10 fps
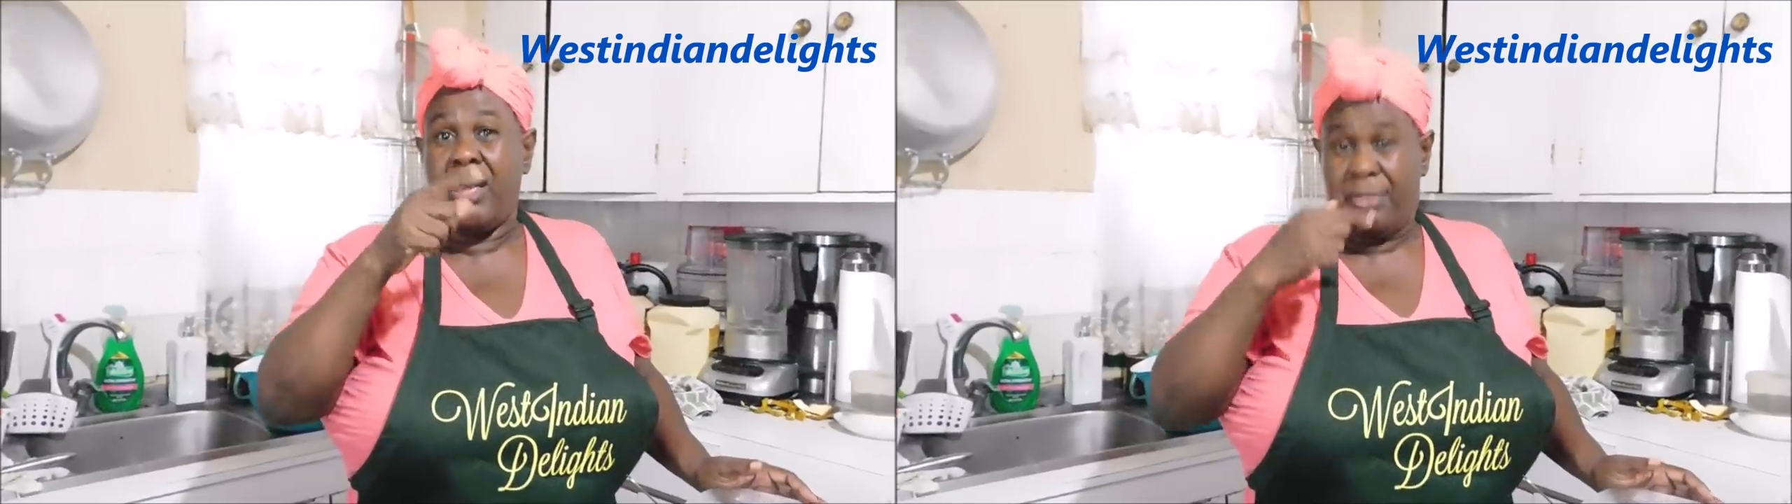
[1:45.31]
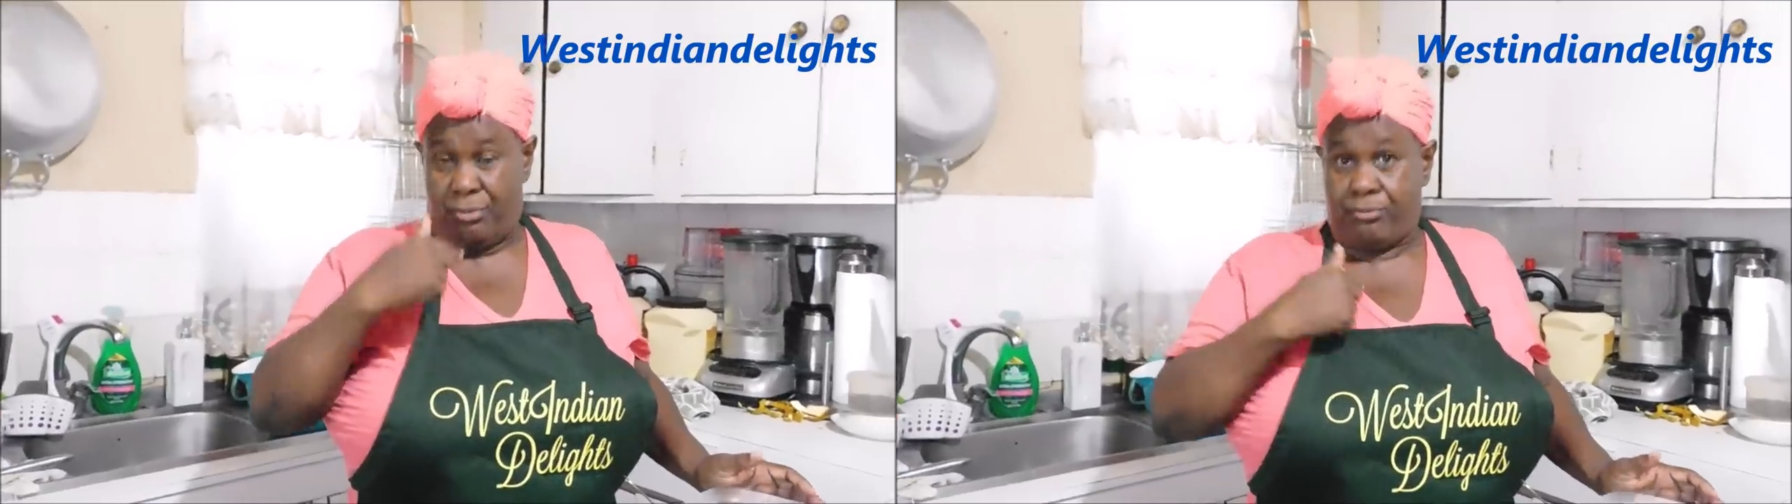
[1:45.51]

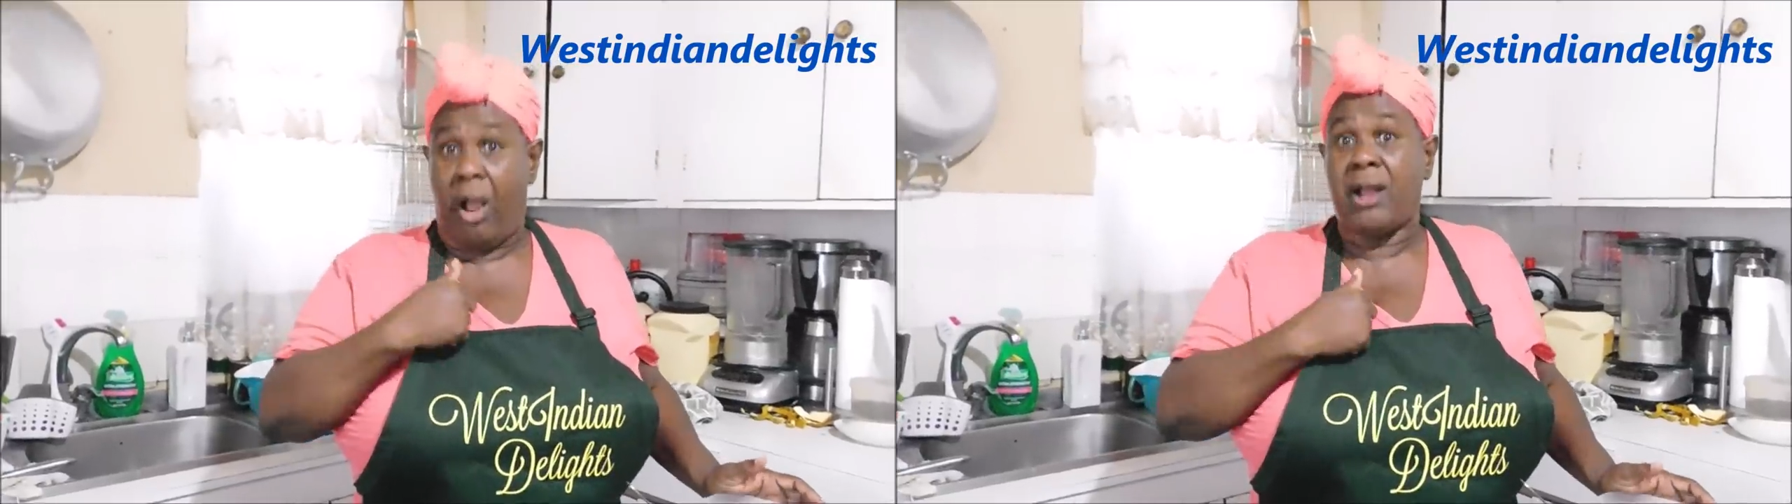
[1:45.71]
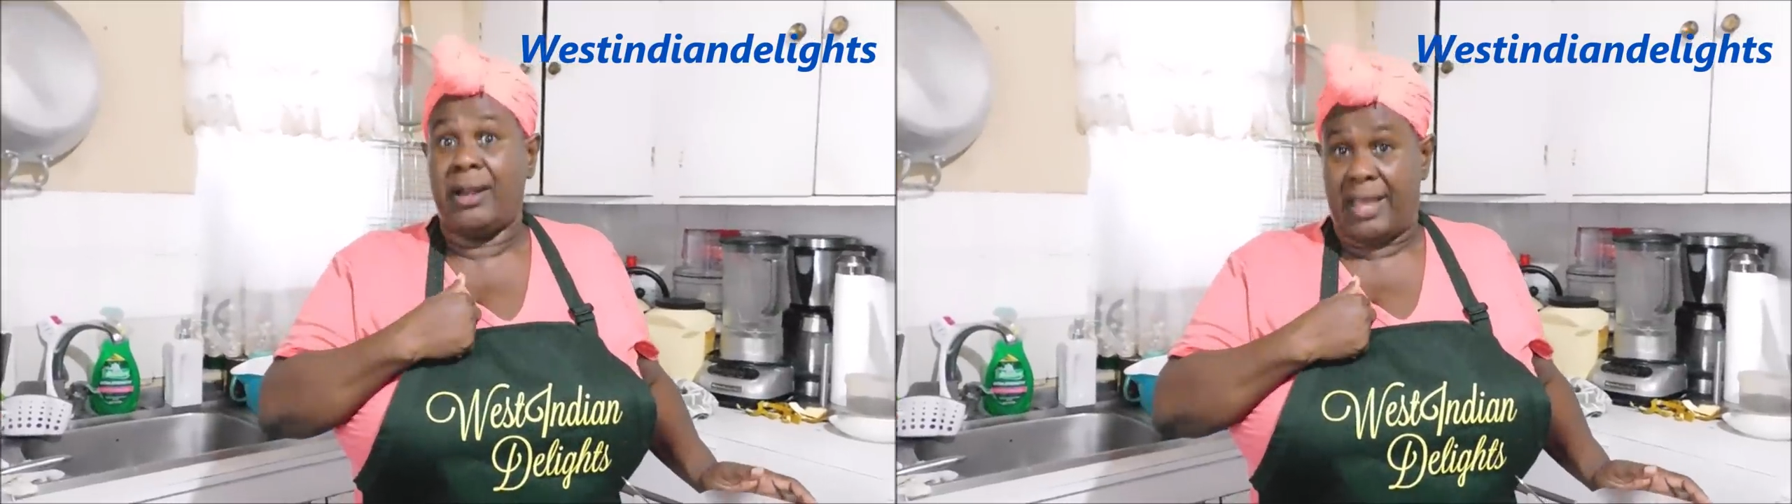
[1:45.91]
the
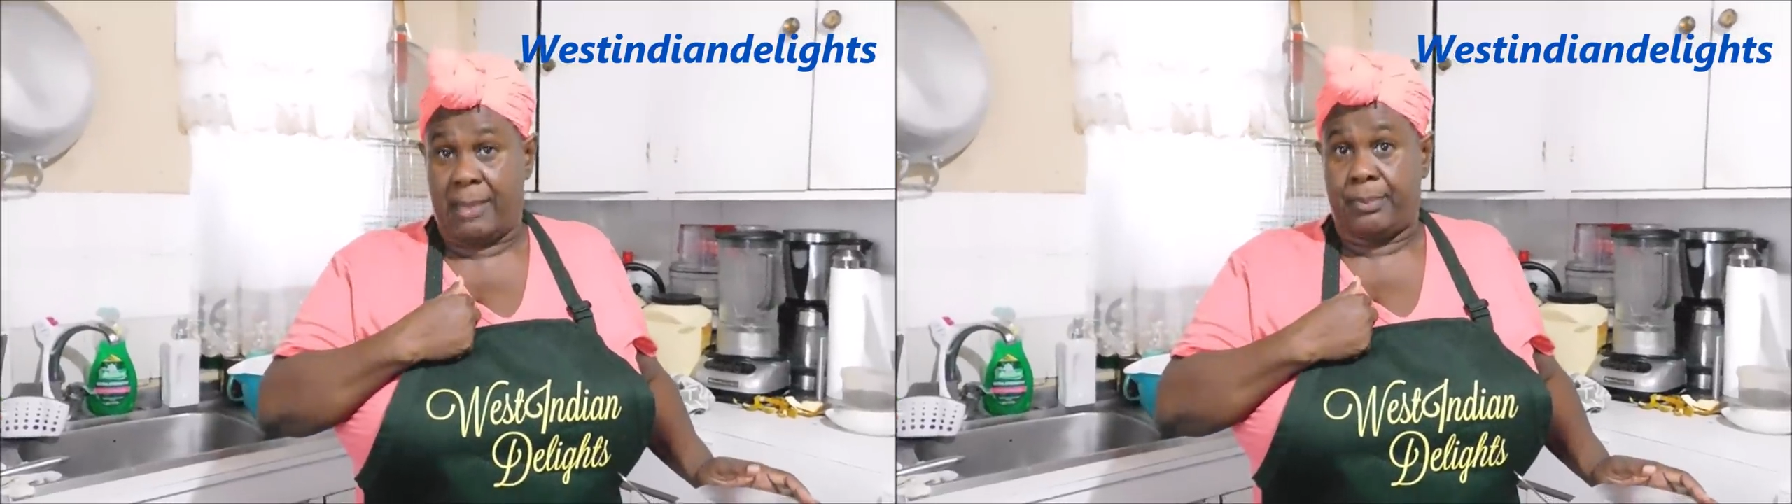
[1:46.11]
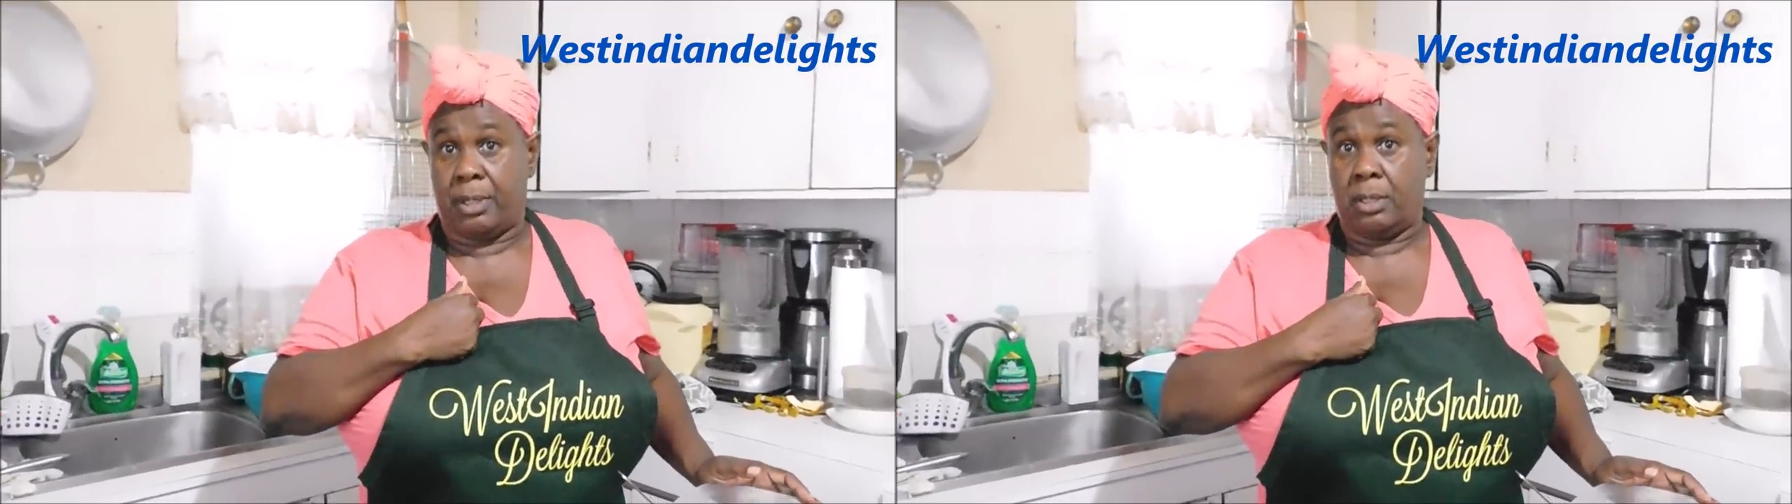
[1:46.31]
wrong
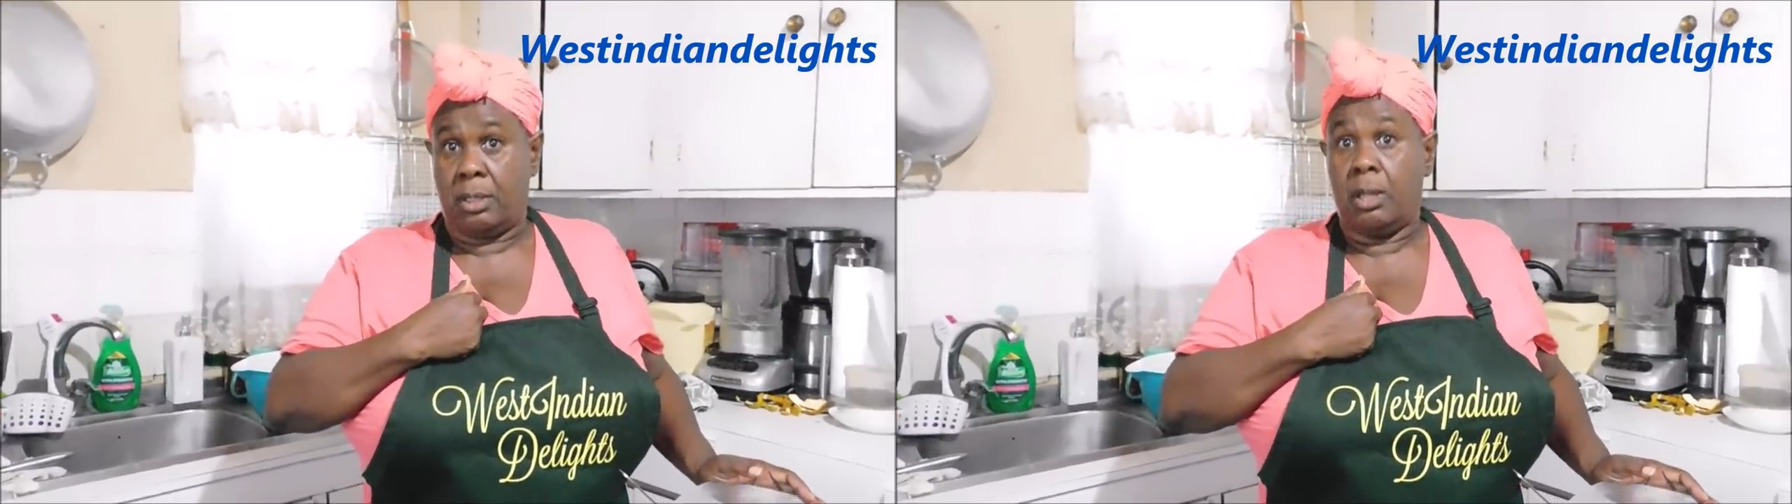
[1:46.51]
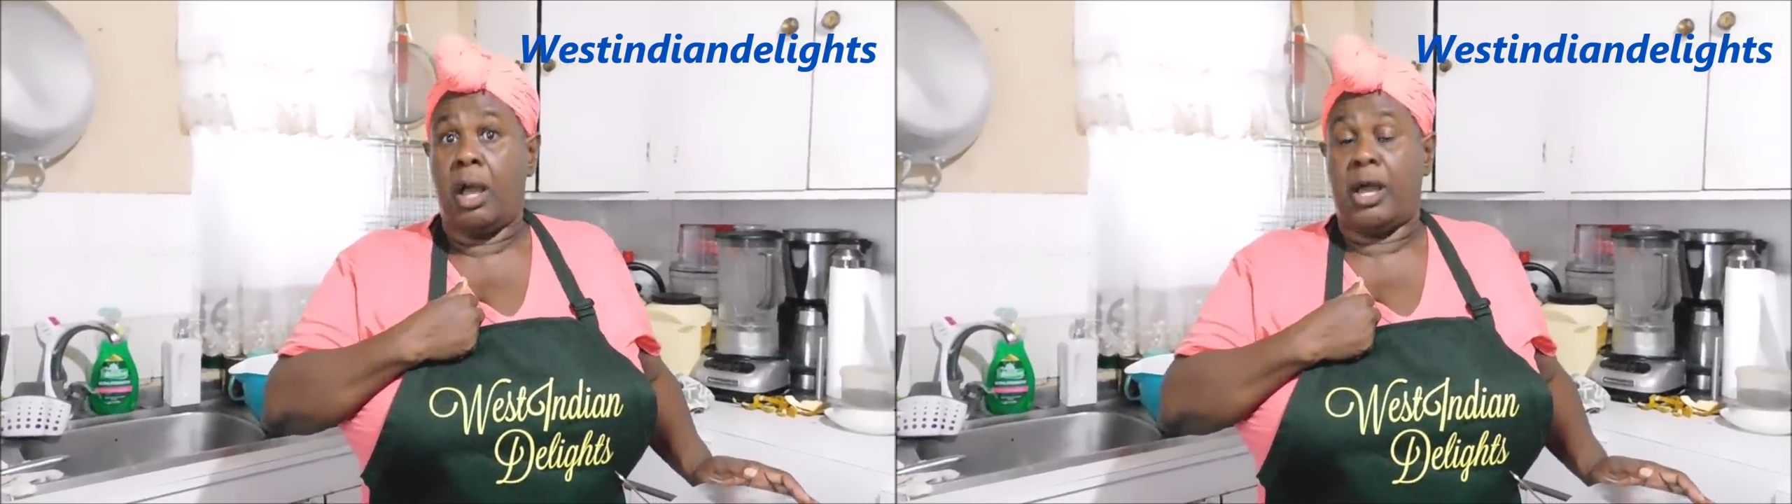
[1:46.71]
label
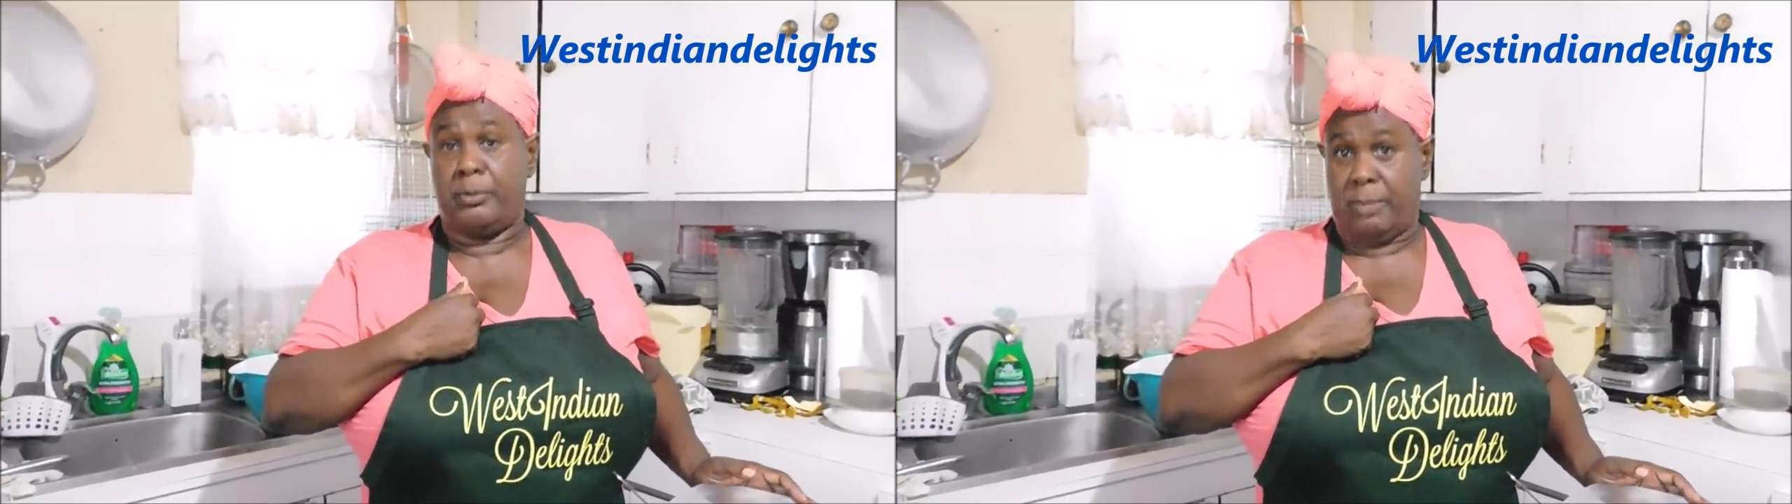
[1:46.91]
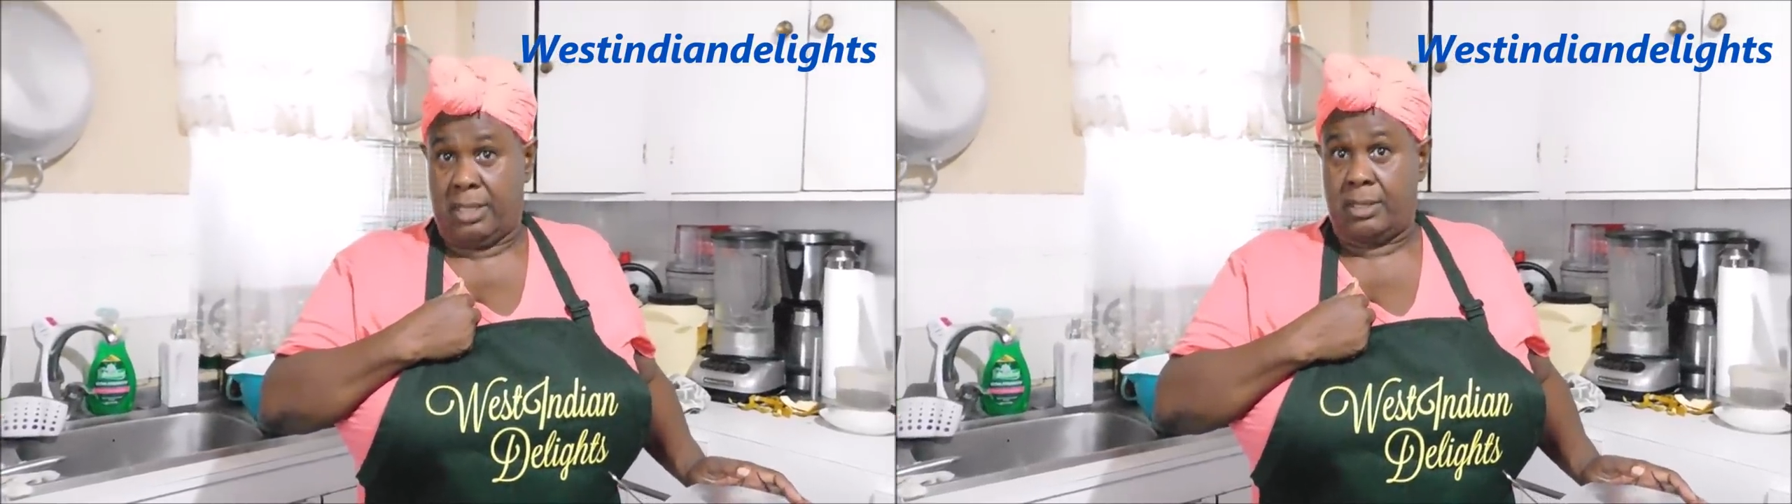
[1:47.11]

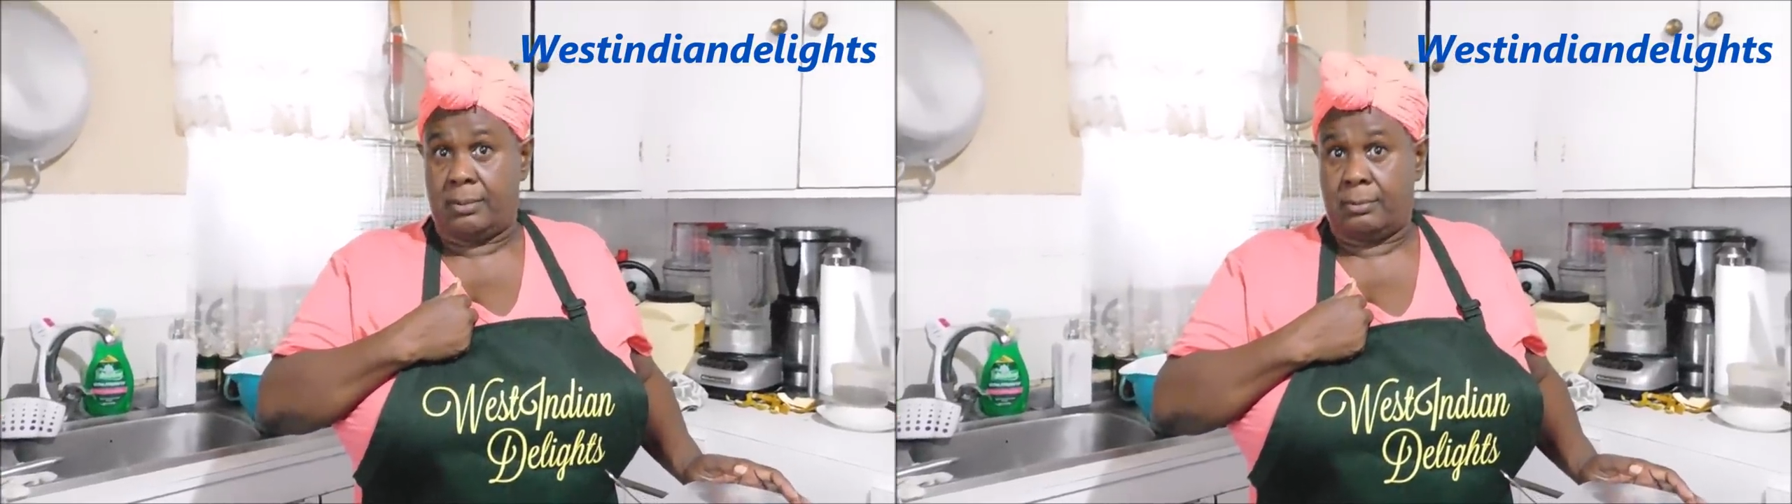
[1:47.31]
on me.